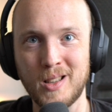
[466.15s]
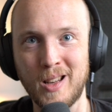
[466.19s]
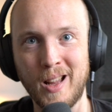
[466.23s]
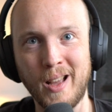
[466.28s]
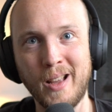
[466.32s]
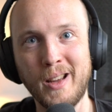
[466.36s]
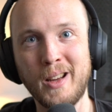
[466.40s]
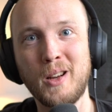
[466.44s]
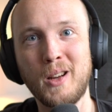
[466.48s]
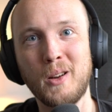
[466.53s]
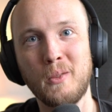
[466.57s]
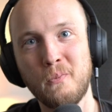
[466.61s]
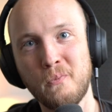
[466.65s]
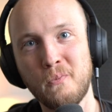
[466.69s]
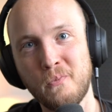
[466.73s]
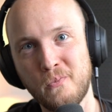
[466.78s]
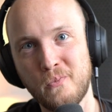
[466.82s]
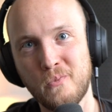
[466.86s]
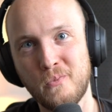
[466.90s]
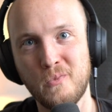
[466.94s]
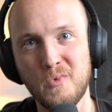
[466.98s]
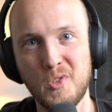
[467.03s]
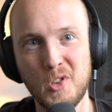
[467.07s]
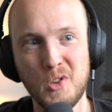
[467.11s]
Like,
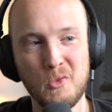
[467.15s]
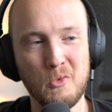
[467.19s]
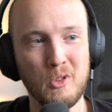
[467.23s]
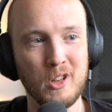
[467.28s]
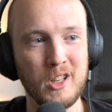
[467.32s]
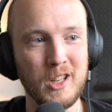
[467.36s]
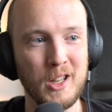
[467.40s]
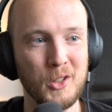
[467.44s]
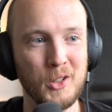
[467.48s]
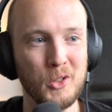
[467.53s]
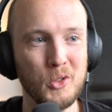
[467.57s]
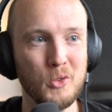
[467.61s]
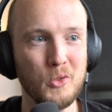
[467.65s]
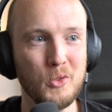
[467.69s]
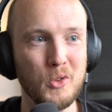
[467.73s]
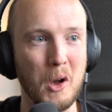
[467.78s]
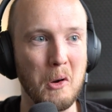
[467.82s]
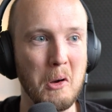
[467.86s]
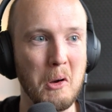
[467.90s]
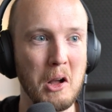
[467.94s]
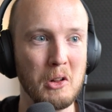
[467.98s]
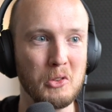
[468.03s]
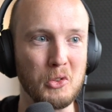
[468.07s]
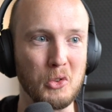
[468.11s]
you would need to
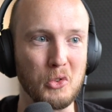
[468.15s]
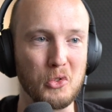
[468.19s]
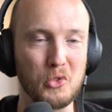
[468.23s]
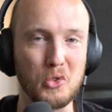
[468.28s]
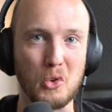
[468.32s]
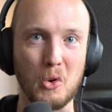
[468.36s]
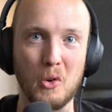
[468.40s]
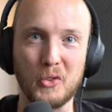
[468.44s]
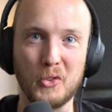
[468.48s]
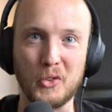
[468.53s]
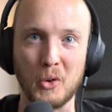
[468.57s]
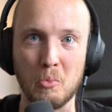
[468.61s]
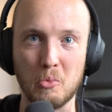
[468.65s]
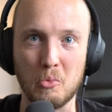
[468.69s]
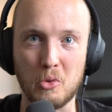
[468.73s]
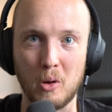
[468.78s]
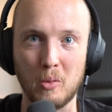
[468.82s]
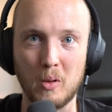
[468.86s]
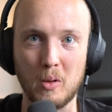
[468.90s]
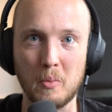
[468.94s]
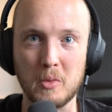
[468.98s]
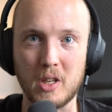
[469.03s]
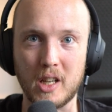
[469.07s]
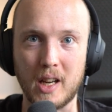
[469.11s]
know how to solve some
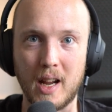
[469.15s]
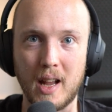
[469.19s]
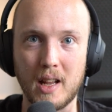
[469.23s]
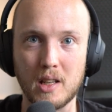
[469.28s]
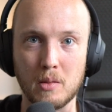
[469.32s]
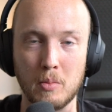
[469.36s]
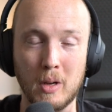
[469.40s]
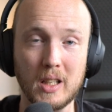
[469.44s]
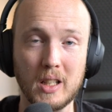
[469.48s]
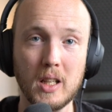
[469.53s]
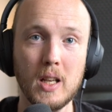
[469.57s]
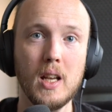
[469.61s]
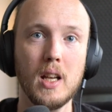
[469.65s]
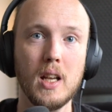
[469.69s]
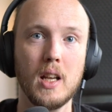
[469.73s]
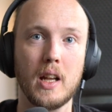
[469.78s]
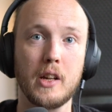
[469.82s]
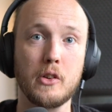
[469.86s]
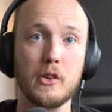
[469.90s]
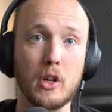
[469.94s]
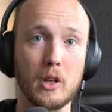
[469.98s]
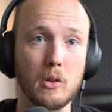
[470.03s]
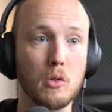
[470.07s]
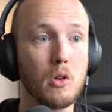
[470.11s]
problems, I guess. But
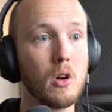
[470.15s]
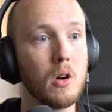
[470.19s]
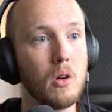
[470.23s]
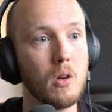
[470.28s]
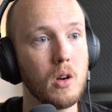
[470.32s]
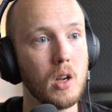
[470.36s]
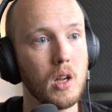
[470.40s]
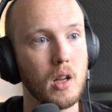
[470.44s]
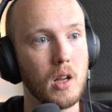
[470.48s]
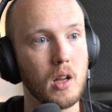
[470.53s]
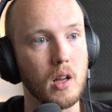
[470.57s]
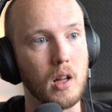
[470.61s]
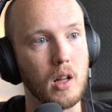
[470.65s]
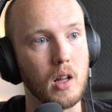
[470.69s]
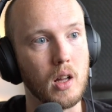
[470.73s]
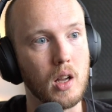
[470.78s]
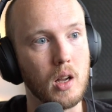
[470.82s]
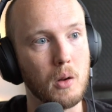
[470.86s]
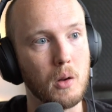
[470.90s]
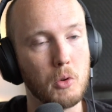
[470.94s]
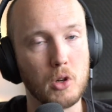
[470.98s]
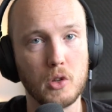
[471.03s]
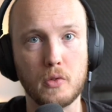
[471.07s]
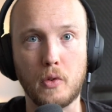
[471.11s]
in general,
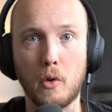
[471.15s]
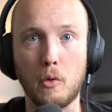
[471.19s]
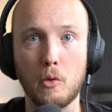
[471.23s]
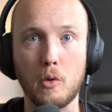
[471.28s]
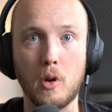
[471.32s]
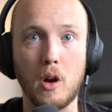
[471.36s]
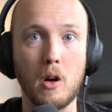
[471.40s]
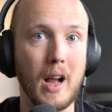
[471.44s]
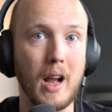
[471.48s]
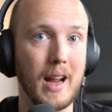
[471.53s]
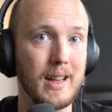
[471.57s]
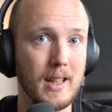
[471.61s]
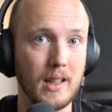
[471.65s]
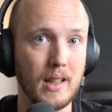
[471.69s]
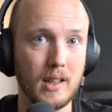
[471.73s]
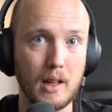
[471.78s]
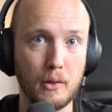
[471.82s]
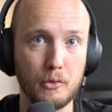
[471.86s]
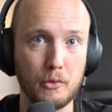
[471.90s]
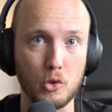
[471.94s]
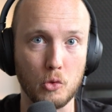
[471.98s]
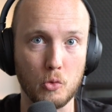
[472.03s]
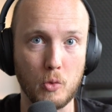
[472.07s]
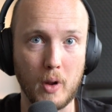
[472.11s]
works very well. I didn't
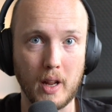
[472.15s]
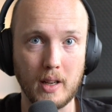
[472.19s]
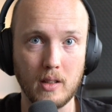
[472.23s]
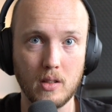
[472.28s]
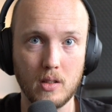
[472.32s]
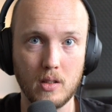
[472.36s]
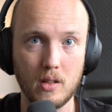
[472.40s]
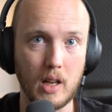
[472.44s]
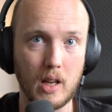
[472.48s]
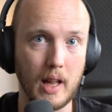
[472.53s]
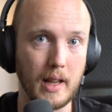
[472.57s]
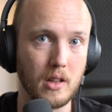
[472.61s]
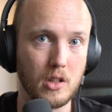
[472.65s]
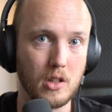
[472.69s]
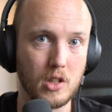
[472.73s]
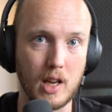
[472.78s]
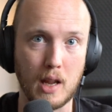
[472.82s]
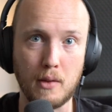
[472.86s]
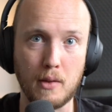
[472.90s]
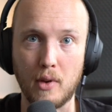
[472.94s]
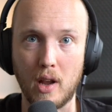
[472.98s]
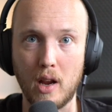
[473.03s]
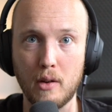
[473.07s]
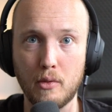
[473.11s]
have to
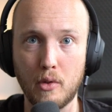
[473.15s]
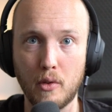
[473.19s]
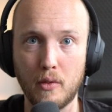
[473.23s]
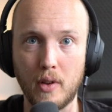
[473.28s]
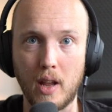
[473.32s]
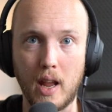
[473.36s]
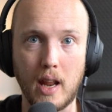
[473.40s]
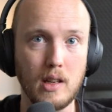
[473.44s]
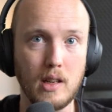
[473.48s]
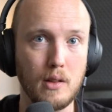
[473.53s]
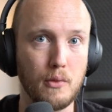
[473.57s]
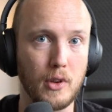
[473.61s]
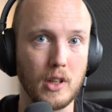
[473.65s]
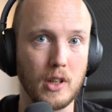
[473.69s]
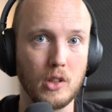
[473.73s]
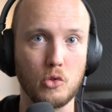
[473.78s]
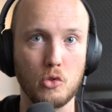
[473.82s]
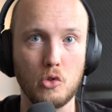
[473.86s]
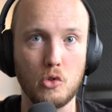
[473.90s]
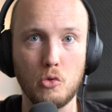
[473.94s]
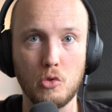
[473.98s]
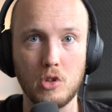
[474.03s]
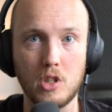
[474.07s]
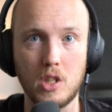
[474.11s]
save anything to
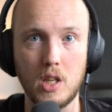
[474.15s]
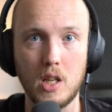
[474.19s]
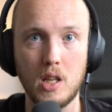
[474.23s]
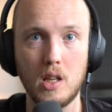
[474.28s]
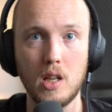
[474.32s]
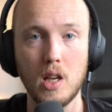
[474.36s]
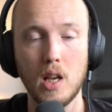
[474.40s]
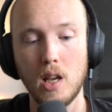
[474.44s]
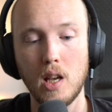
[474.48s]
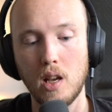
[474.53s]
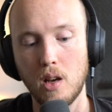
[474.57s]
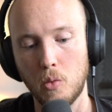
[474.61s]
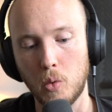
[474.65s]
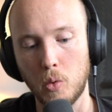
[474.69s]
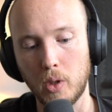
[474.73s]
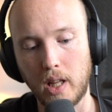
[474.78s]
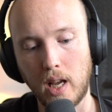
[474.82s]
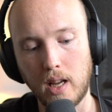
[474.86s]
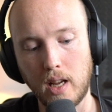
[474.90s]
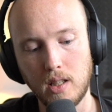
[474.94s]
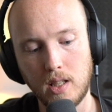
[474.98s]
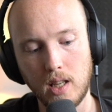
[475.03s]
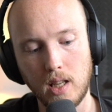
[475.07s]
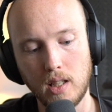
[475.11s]
USD. What
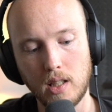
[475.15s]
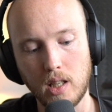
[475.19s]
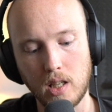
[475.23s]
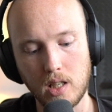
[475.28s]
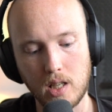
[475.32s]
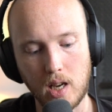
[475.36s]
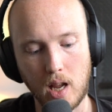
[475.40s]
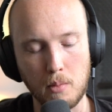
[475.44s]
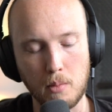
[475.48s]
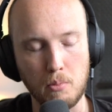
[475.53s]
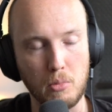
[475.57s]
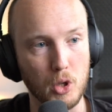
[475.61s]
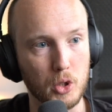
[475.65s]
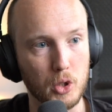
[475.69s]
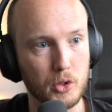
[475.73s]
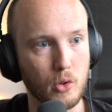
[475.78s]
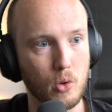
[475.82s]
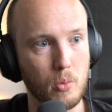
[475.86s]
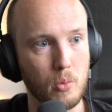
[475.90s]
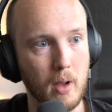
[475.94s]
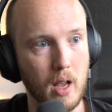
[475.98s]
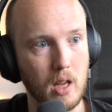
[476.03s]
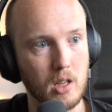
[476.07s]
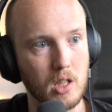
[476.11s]
I did is I built
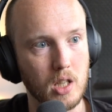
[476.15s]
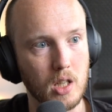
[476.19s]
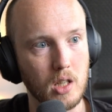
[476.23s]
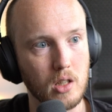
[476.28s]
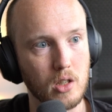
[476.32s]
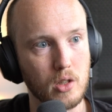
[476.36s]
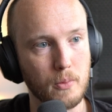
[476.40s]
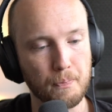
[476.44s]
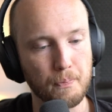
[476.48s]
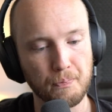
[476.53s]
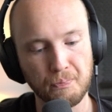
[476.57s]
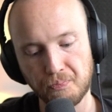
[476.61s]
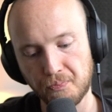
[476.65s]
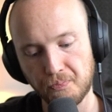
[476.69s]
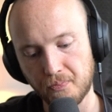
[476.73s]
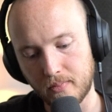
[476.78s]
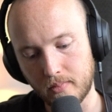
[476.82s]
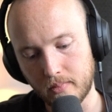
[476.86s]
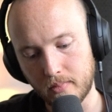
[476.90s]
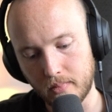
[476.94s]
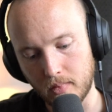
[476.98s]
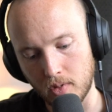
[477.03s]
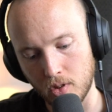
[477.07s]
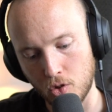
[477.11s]
all my scenes
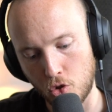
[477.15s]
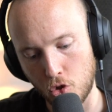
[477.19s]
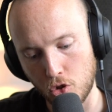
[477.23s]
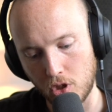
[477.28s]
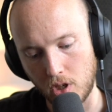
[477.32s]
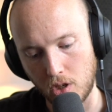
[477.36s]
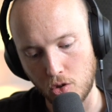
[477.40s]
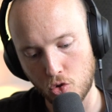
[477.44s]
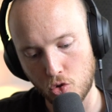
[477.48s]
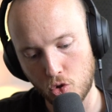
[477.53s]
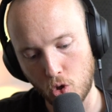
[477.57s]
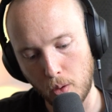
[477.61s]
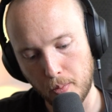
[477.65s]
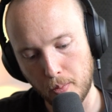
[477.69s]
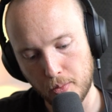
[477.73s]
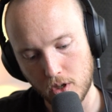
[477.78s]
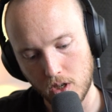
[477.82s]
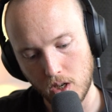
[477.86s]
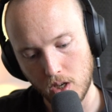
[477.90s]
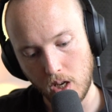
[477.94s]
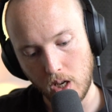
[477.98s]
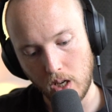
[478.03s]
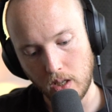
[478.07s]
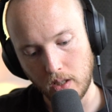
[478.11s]
just in
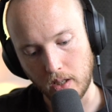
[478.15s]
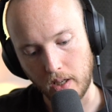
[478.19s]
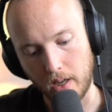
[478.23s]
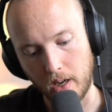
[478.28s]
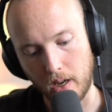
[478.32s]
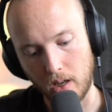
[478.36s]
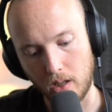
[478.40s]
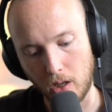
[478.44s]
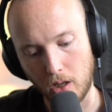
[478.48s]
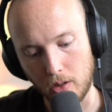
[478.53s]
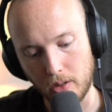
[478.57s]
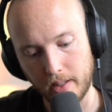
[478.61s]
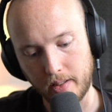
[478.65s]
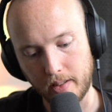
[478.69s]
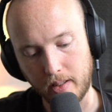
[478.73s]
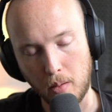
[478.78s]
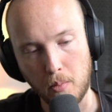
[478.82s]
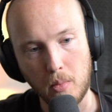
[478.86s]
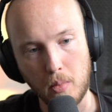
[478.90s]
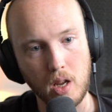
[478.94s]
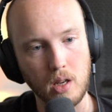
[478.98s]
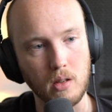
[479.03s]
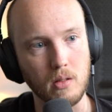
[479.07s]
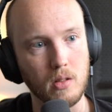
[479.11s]
stops, and I loaded
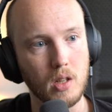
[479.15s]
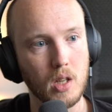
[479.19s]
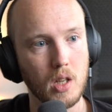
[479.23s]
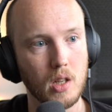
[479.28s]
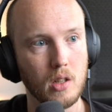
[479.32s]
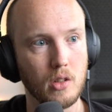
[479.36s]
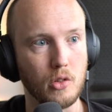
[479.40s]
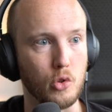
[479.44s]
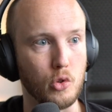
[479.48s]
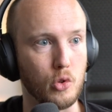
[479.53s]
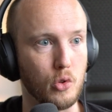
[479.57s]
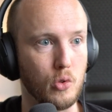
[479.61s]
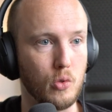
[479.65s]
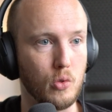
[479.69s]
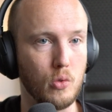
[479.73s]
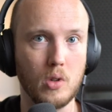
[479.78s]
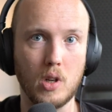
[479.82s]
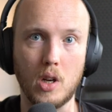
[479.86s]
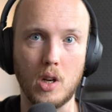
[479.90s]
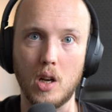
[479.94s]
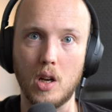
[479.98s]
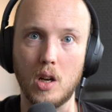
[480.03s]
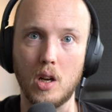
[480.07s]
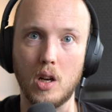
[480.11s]
them in
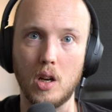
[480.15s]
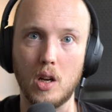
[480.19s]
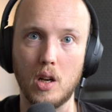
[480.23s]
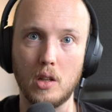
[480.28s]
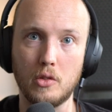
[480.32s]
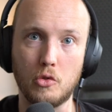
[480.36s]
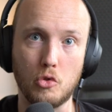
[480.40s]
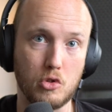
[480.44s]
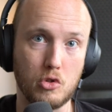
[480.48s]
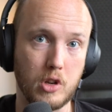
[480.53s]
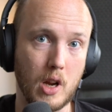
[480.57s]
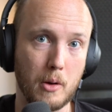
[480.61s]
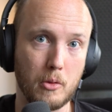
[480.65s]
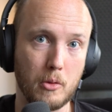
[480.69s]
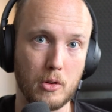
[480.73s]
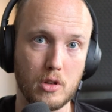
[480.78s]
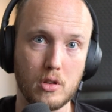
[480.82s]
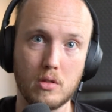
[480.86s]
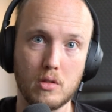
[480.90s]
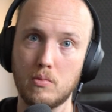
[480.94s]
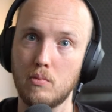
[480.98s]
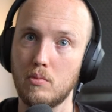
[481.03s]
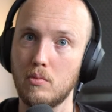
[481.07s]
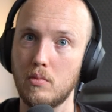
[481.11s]
to
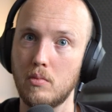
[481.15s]
Solaris.